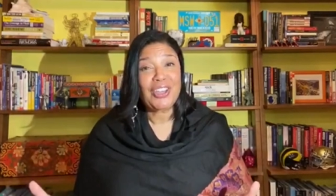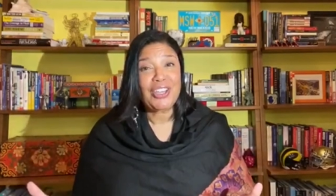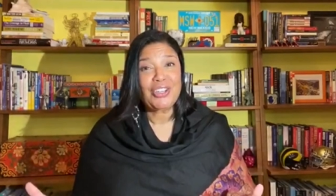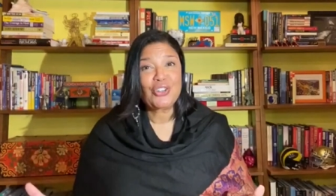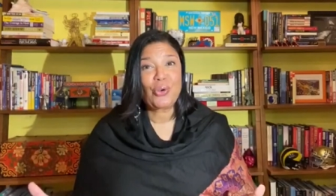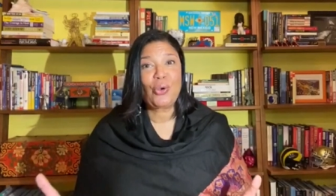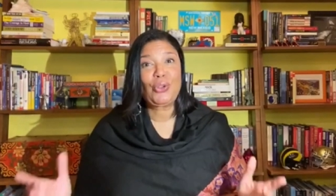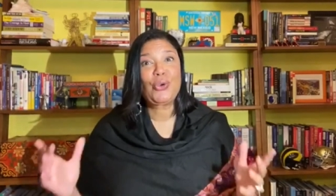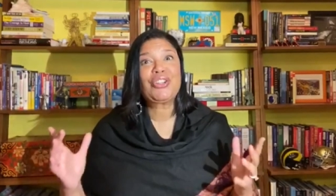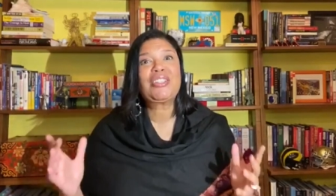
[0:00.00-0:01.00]
can control
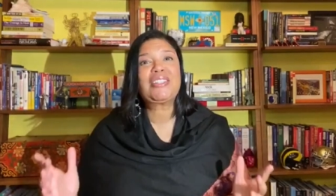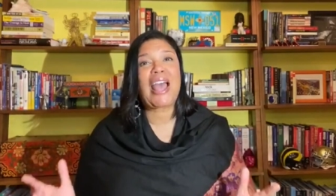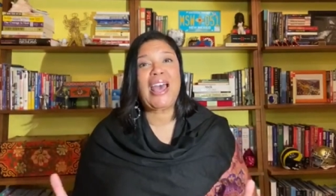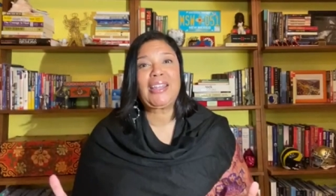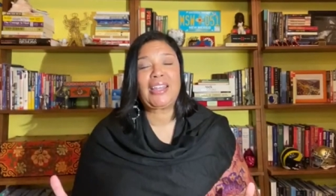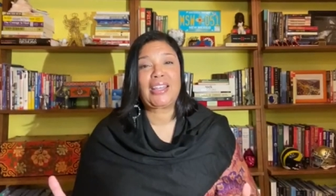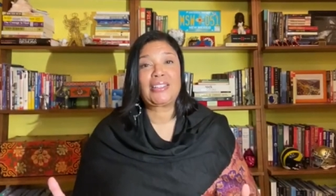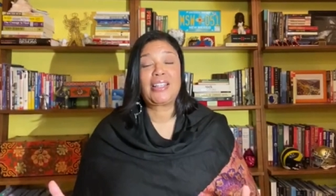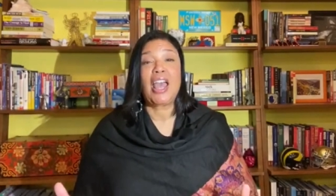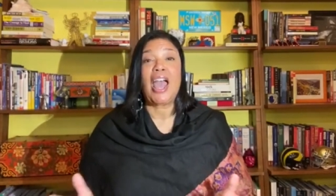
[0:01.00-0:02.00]
your
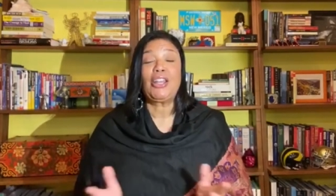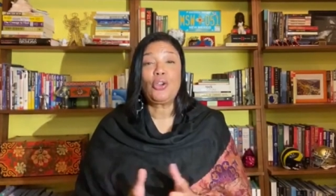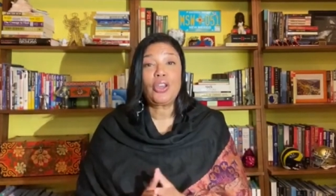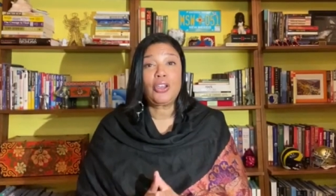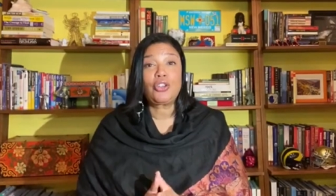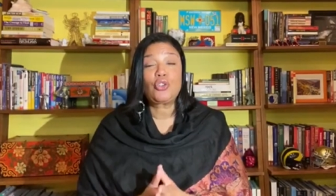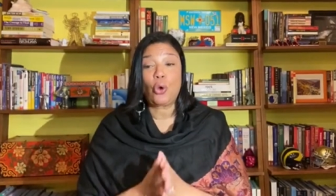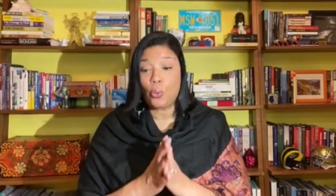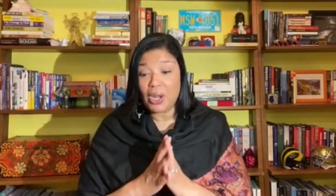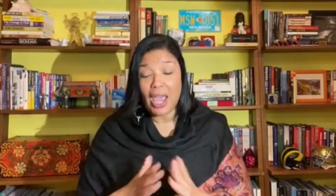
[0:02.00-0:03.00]
sadness and you can
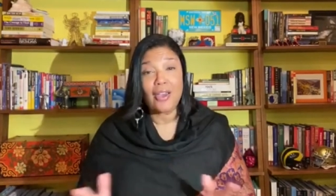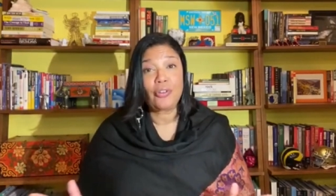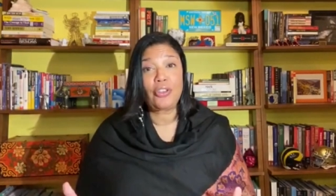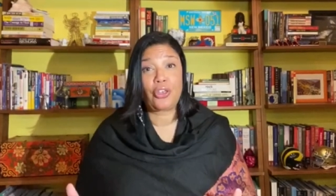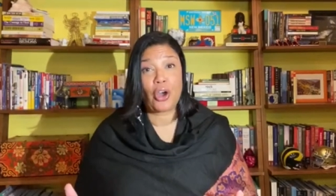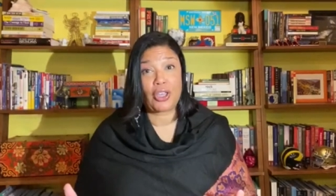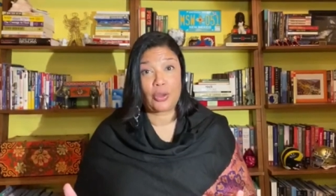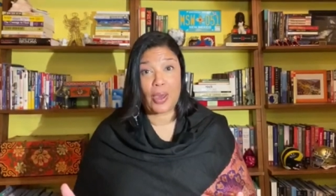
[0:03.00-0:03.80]
control whatever thought you